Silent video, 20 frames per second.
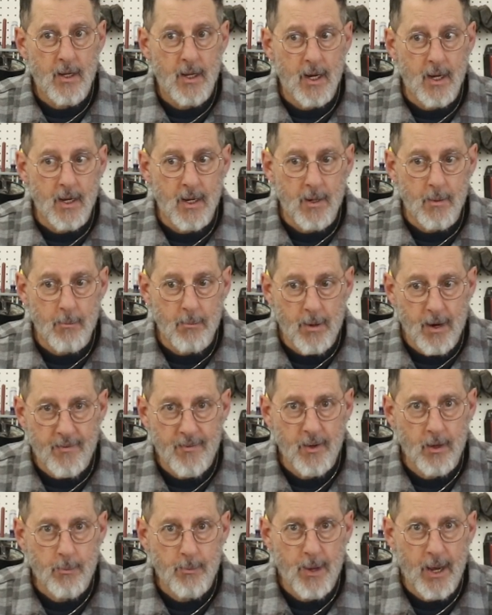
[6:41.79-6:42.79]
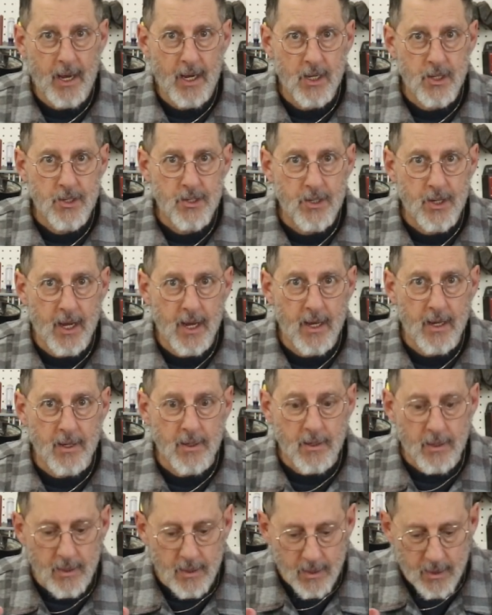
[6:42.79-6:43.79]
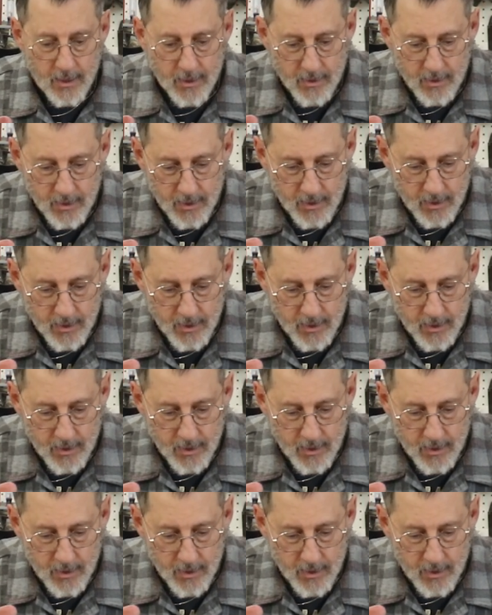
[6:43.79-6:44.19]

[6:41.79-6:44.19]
uh, buffing paste and